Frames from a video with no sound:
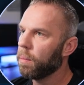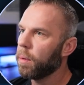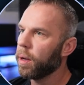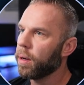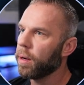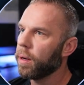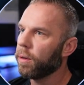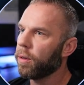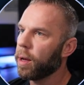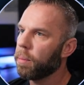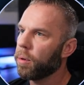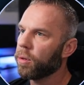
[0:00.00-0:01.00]
button
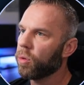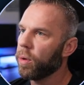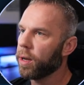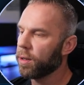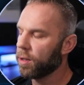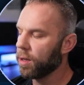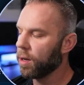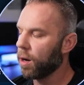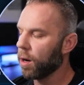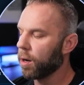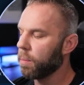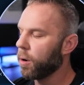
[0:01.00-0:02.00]
examples. We can see
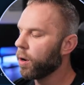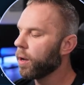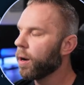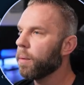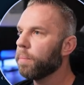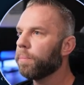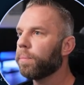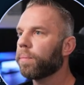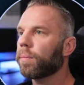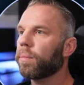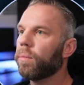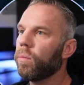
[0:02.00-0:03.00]
our component here.
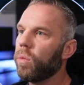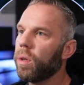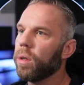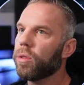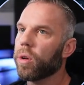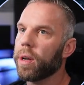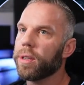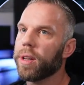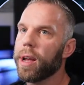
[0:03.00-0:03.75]
Let's go ahead and